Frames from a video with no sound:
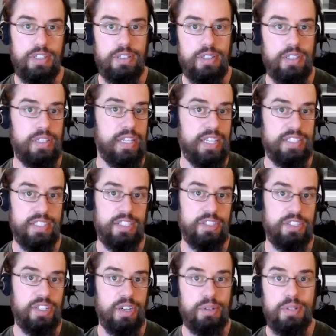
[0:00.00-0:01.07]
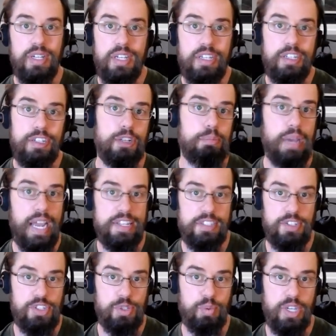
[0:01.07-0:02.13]
and the next thing you know, you're in a bad
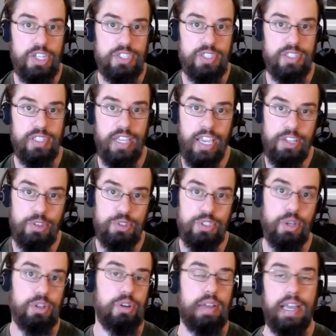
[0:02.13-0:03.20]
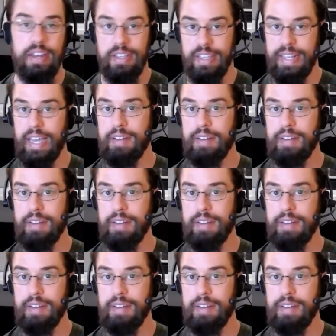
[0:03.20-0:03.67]
situation and you don't know how to get out of